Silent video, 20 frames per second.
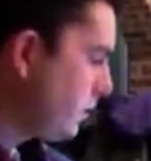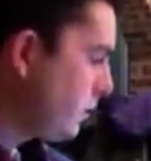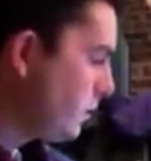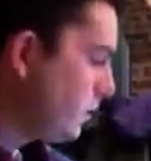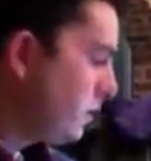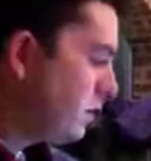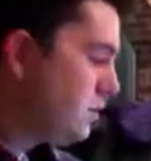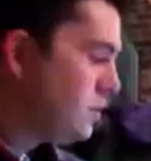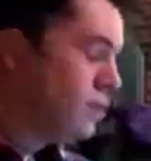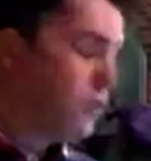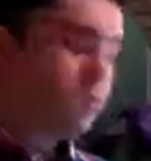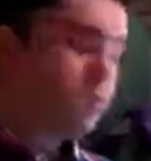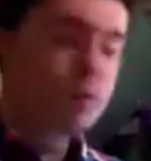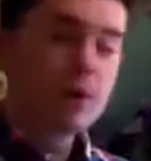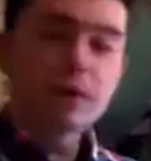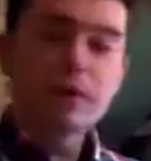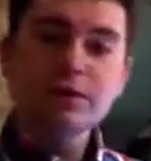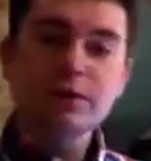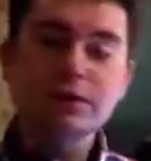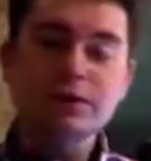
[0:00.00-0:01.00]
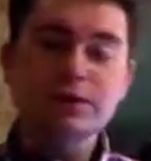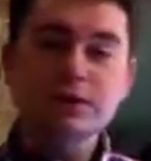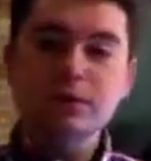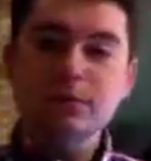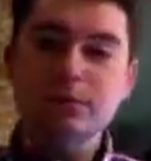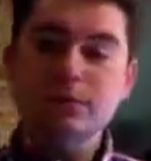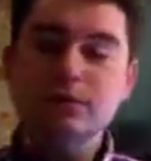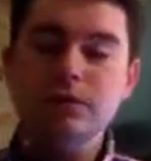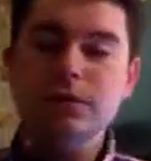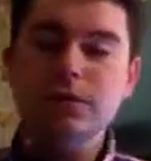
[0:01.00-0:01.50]
Also, purchasing
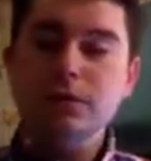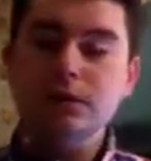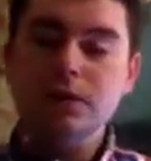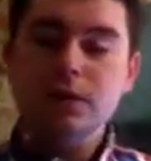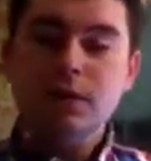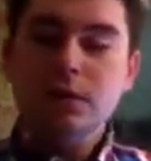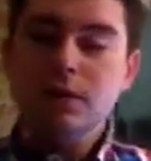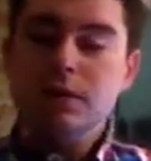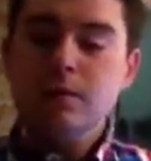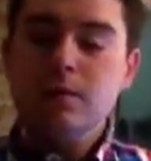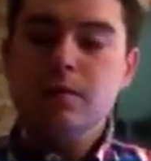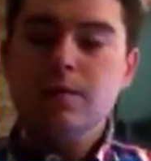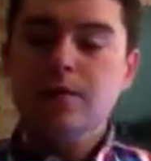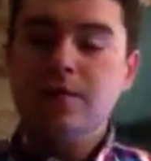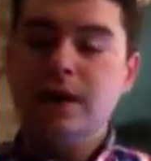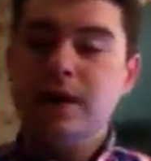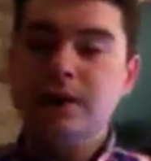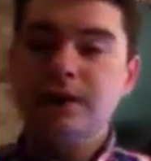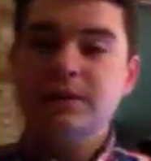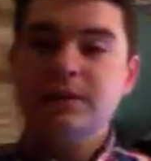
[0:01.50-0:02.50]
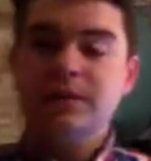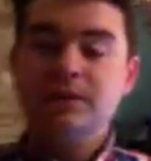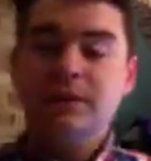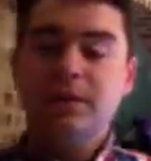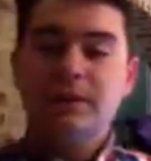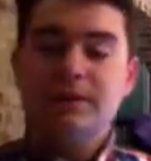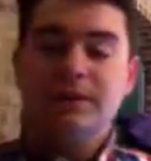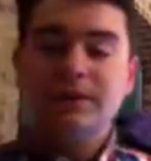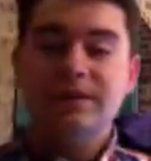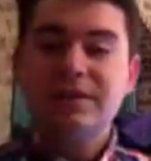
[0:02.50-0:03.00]
music provides
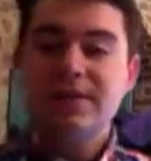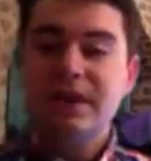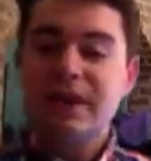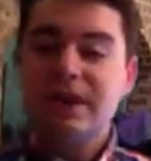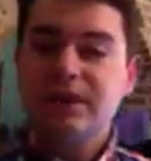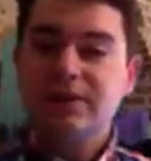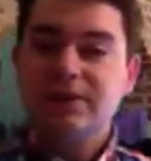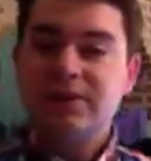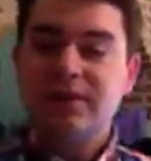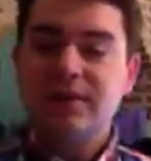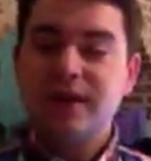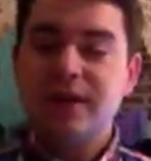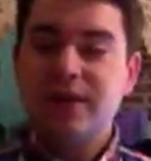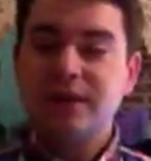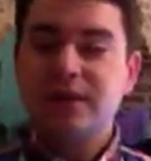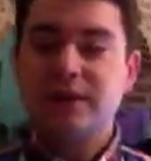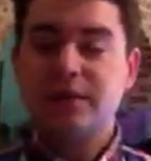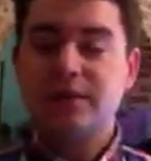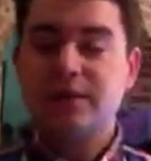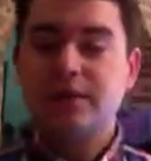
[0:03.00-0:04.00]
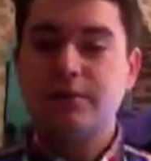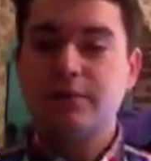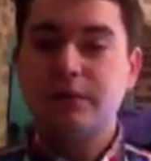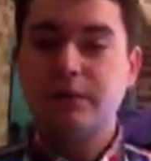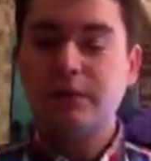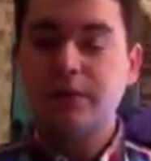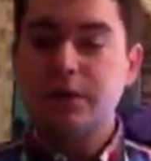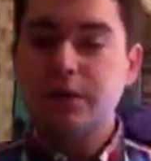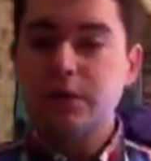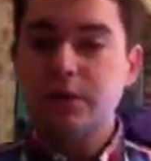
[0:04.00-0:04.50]
the satisfaction for
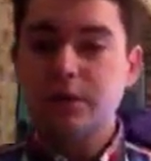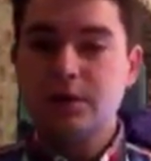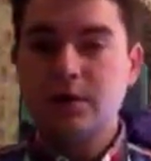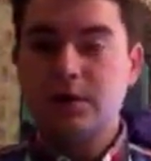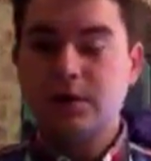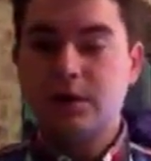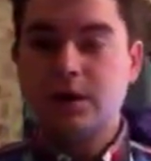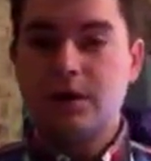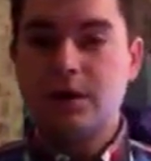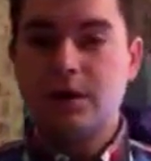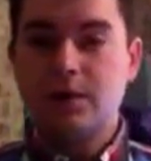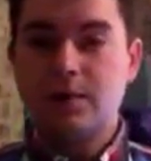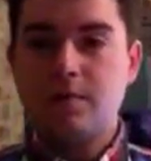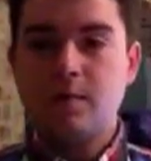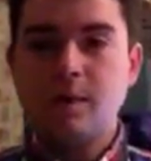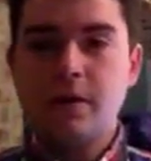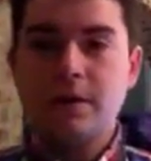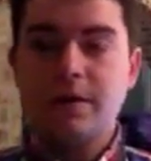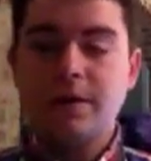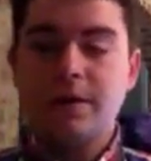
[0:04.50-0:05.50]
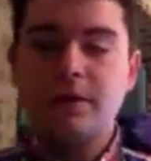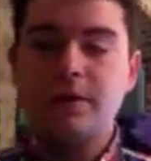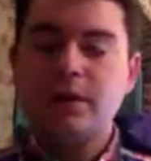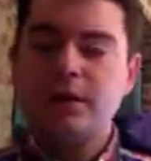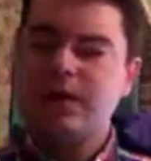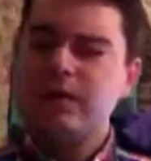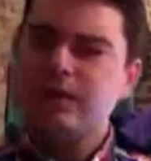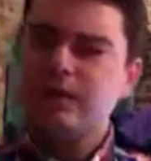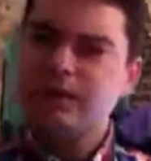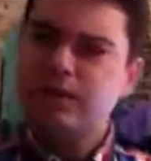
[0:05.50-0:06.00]
years to come that you
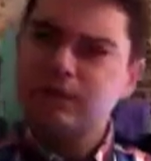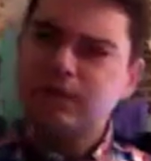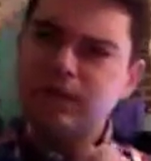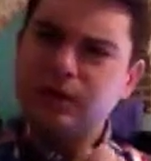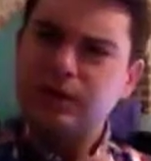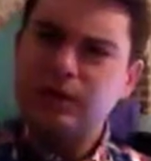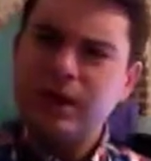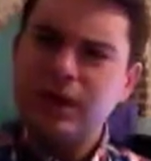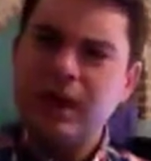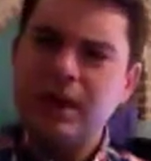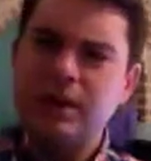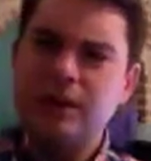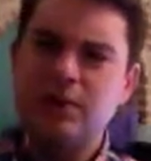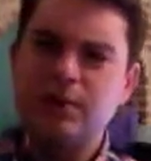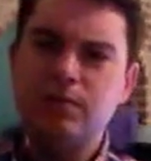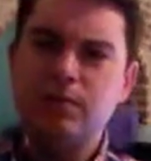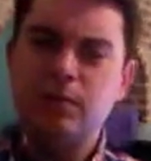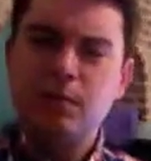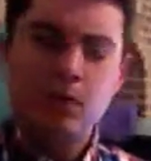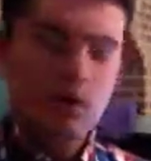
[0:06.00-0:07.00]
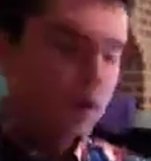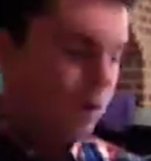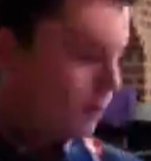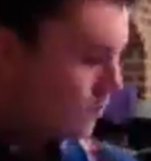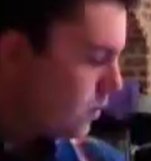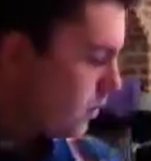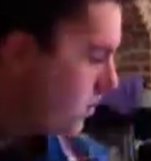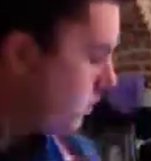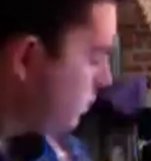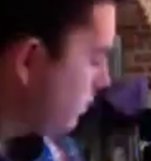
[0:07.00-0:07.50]
have something tangible to
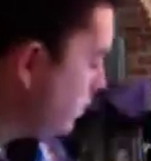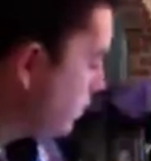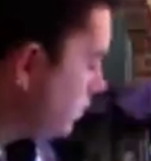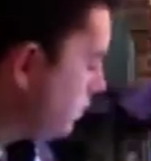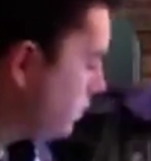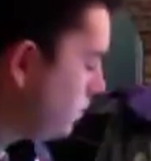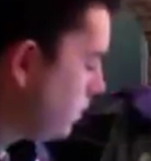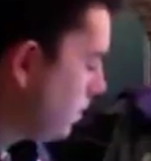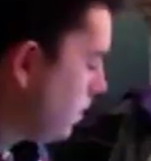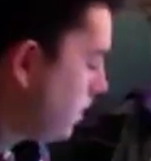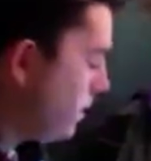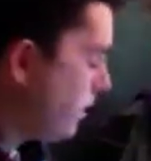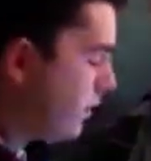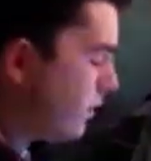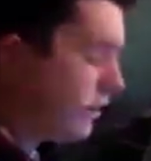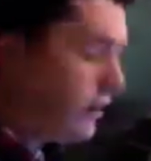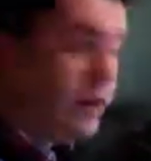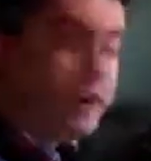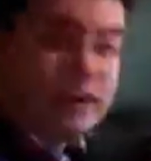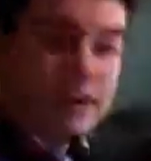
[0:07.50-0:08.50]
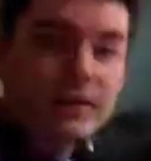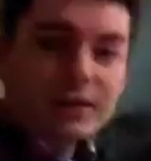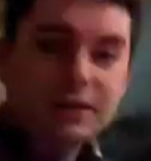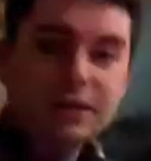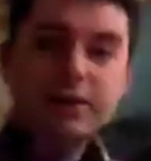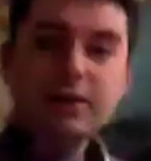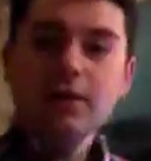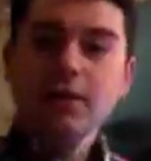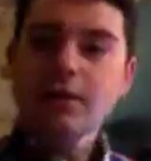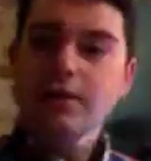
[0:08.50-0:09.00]
hold on to. Like I
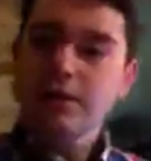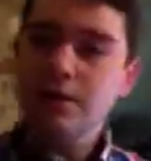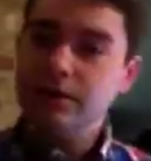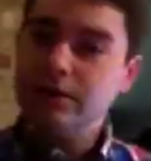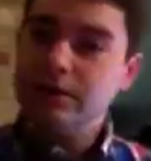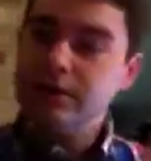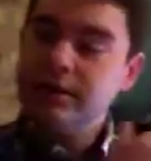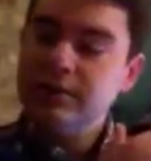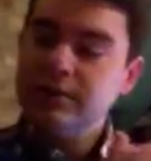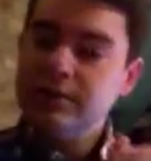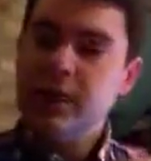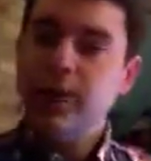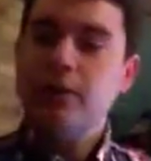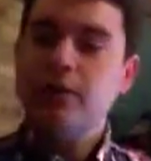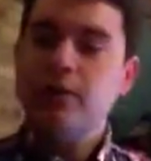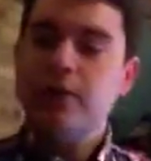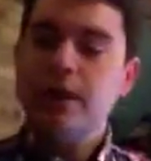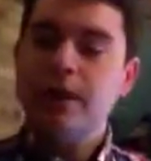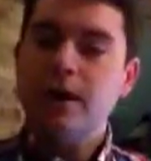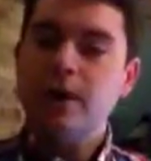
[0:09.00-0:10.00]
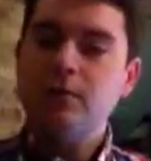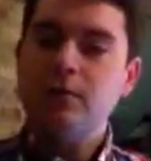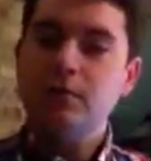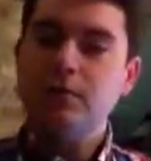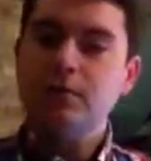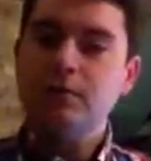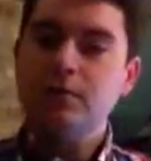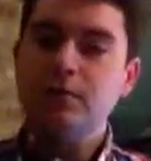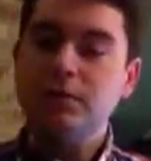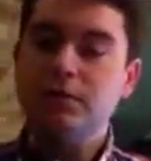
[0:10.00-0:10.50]
said earlier, these vinyl
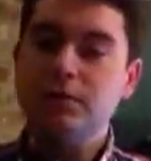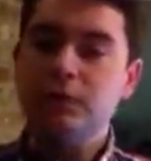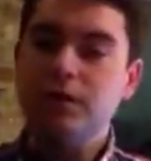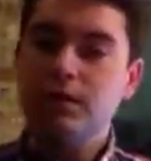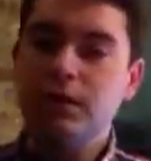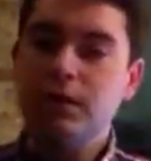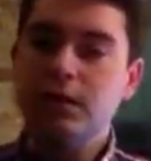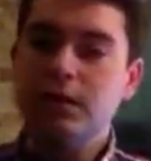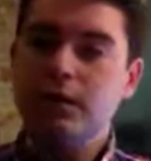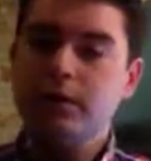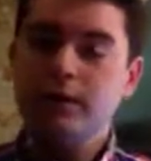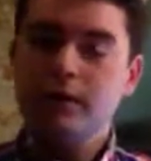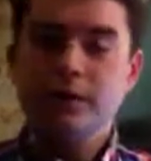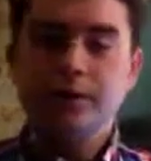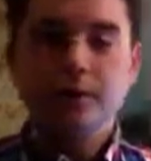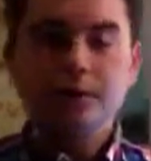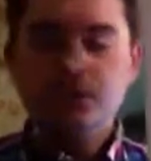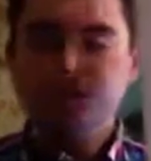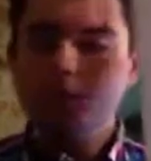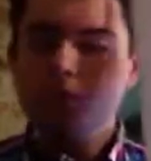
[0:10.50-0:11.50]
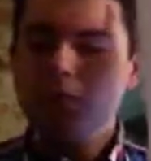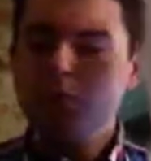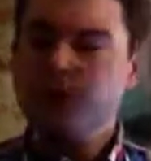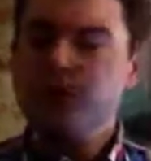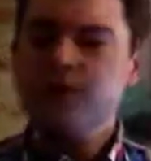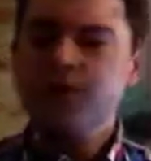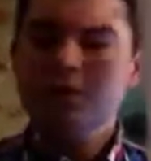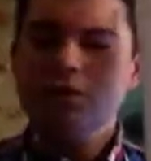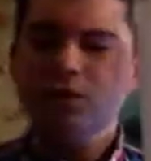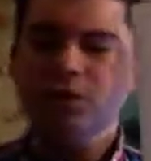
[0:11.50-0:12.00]
albums, they're
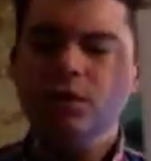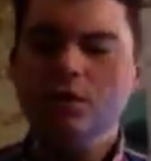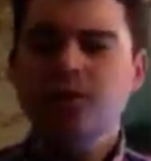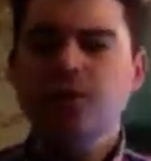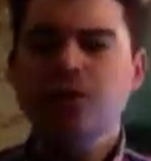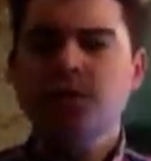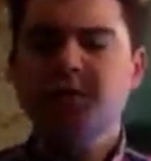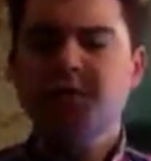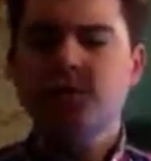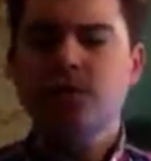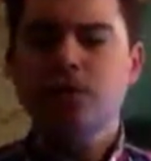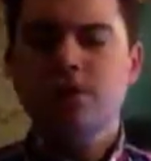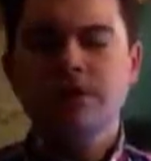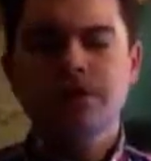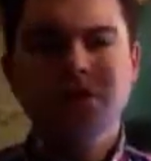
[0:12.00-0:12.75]
worth so much more.